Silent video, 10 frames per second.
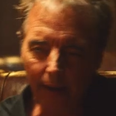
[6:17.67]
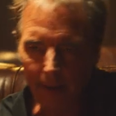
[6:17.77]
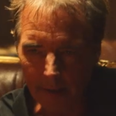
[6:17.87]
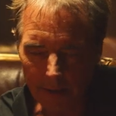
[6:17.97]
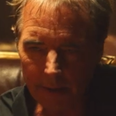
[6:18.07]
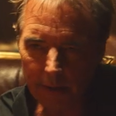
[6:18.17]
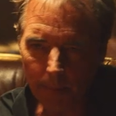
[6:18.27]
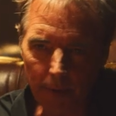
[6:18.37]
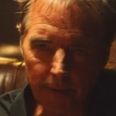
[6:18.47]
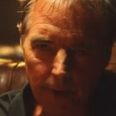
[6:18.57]
and he listens to
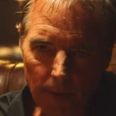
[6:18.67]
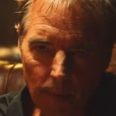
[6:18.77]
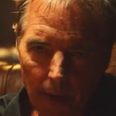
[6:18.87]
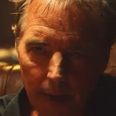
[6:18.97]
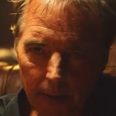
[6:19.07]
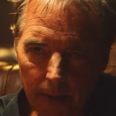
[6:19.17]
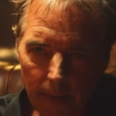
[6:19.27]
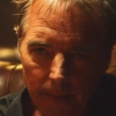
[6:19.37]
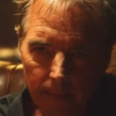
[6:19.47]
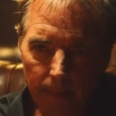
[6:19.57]
me very
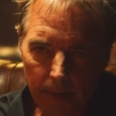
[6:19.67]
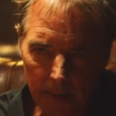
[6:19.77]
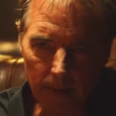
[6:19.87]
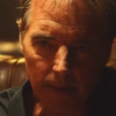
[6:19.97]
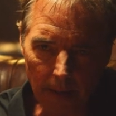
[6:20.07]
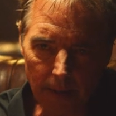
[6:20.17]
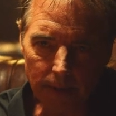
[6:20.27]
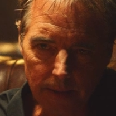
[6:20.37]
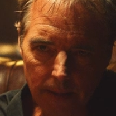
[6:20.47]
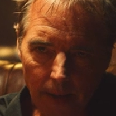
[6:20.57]
quietly,
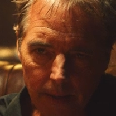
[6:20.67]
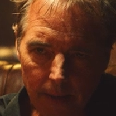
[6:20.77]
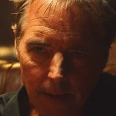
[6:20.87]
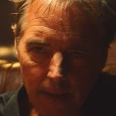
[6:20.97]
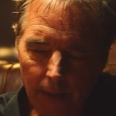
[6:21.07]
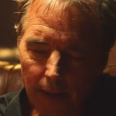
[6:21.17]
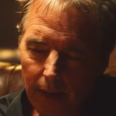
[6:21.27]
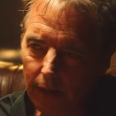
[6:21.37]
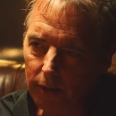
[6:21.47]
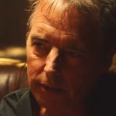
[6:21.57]
nods his head,
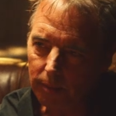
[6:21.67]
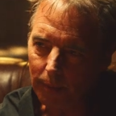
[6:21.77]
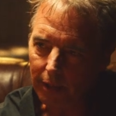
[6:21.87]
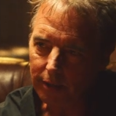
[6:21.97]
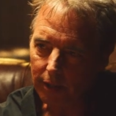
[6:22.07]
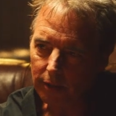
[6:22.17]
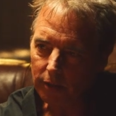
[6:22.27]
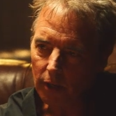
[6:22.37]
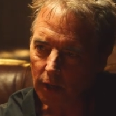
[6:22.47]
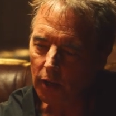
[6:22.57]
and he looks at me and he
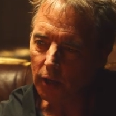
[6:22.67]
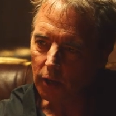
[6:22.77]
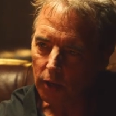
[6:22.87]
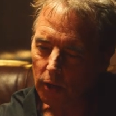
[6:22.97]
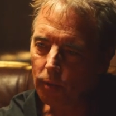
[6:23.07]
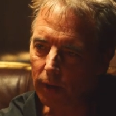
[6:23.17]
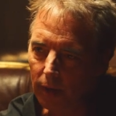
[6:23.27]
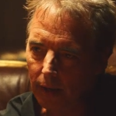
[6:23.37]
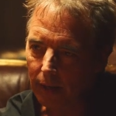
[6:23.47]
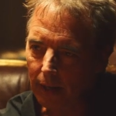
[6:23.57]
says, you are
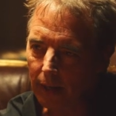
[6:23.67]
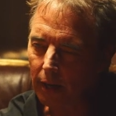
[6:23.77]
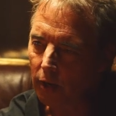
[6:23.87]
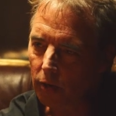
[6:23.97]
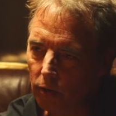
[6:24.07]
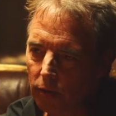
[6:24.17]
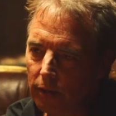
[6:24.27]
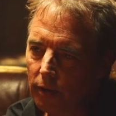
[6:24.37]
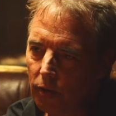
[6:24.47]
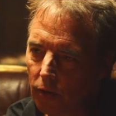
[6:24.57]
gonna need a
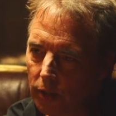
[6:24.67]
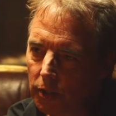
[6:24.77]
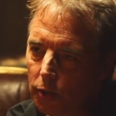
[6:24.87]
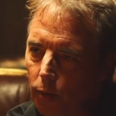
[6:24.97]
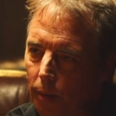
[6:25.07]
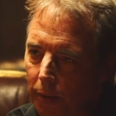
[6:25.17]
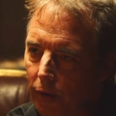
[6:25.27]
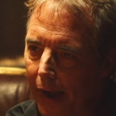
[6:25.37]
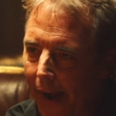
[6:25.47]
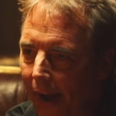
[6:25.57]
golden horseshoe up
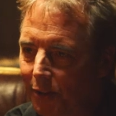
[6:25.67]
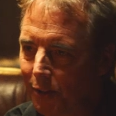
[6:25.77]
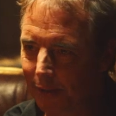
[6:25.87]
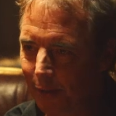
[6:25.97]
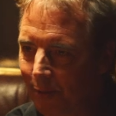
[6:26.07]
your ass to